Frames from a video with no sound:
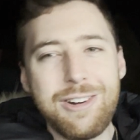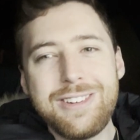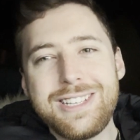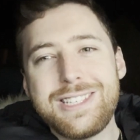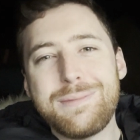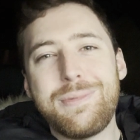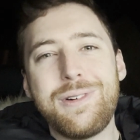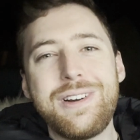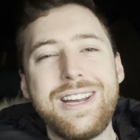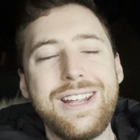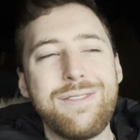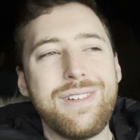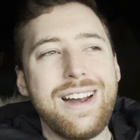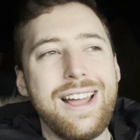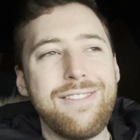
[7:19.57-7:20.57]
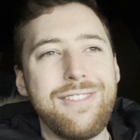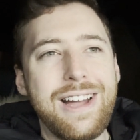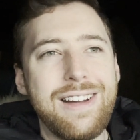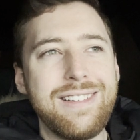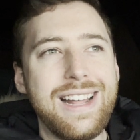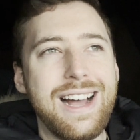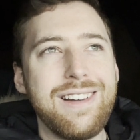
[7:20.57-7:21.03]
disappointed when I
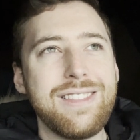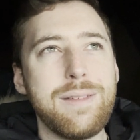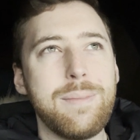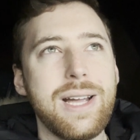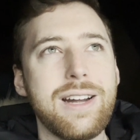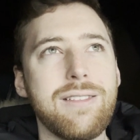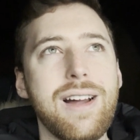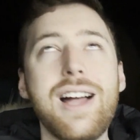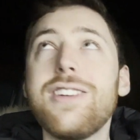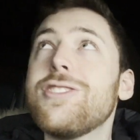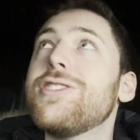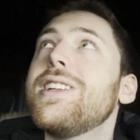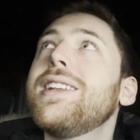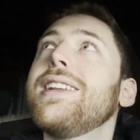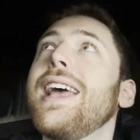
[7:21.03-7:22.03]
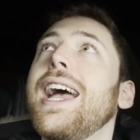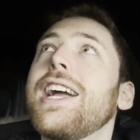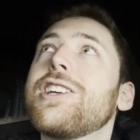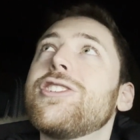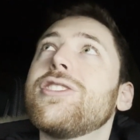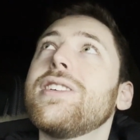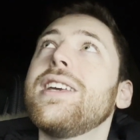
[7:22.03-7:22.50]
found out that my garage didn't
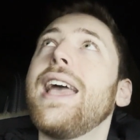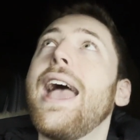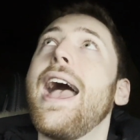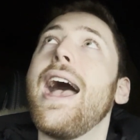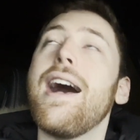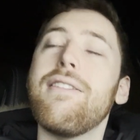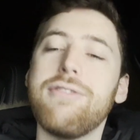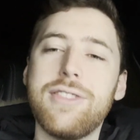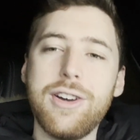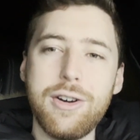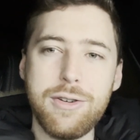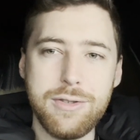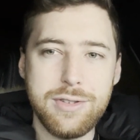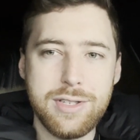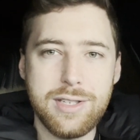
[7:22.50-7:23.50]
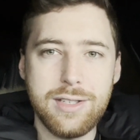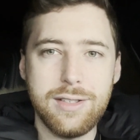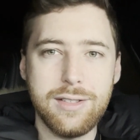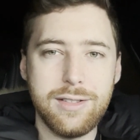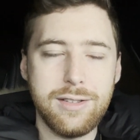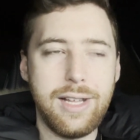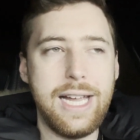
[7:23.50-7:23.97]
actually have those
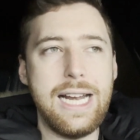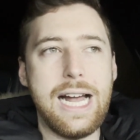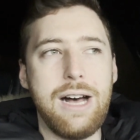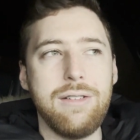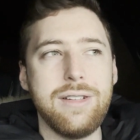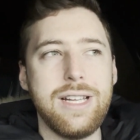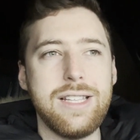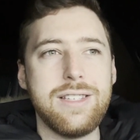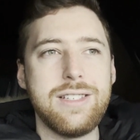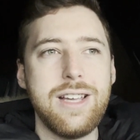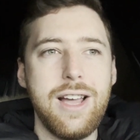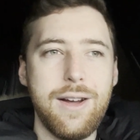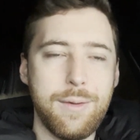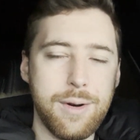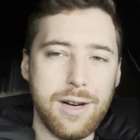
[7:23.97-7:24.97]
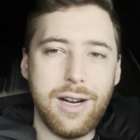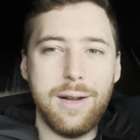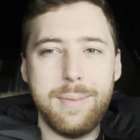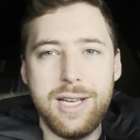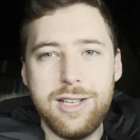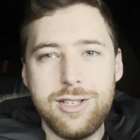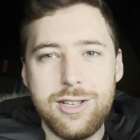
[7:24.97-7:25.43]
light outlets. We're
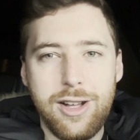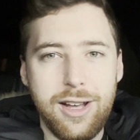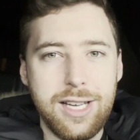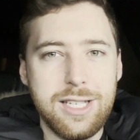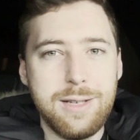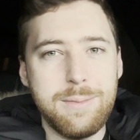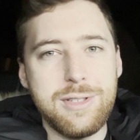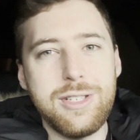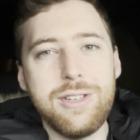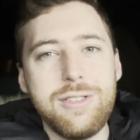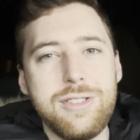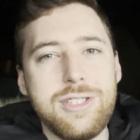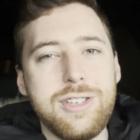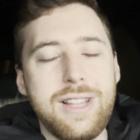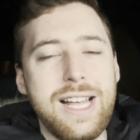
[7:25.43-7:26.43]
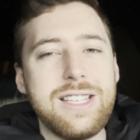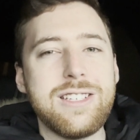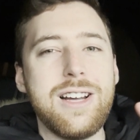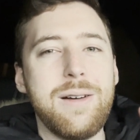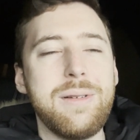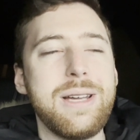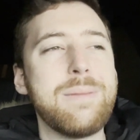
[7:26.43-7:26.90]
gonna be installing some soon, so that's coming,